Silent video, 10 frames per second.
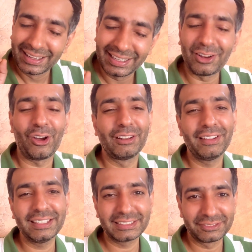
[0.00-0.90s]
in
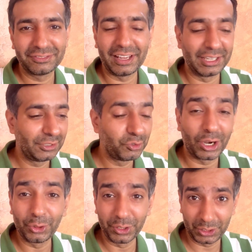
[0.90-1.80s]
always, when you
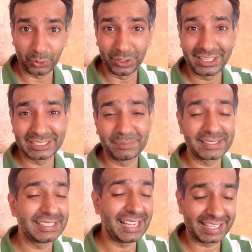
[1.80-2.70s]
are doing coding,
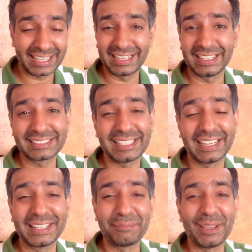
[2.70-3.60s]
especially, I can
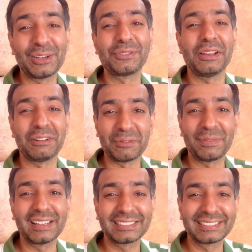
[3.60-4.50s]
understand the pain of
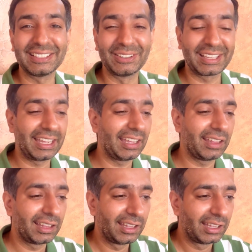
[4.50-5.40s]
developers. Okay,